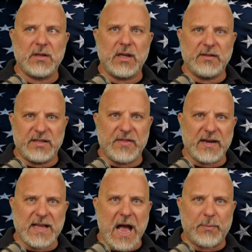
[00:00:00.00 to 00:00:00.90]
did
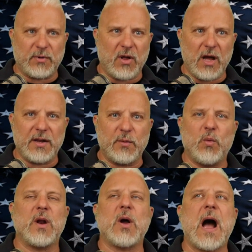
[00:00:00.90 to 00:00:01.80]
that cop, at
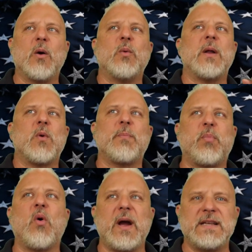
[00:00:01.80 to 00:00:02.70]
what
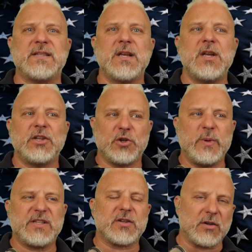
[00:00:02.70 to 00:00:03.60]
point do
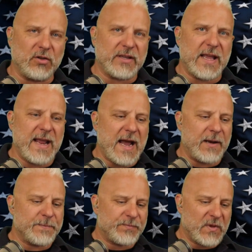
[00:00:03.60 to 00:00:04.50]
we start looking
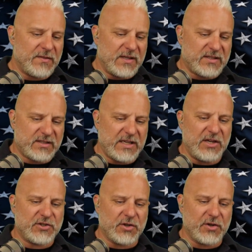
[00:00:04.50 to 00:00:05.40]
at the
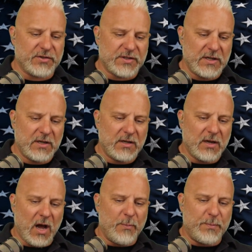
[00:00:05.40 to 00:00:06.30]
seizures
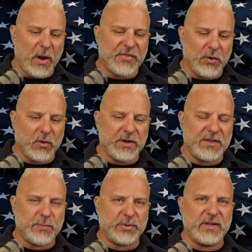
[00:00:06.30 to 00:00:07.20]
authority
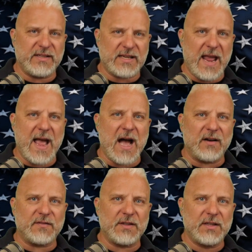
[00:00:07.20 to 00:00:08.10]
the police
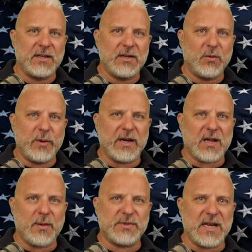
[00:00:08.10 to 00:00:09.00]
have when it
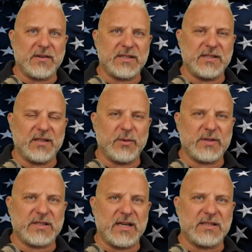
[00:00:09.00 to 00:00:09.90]
comes down to dealing with
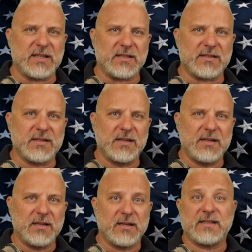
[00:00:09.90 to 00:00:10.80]
citizens?
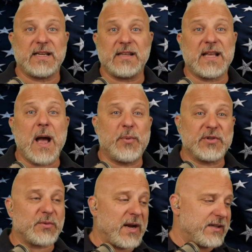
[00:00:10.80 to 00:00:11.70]
Because again, the cop
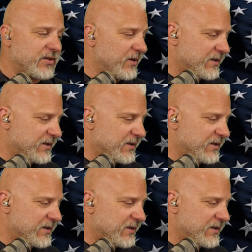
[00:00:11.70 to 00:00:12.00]
was right. So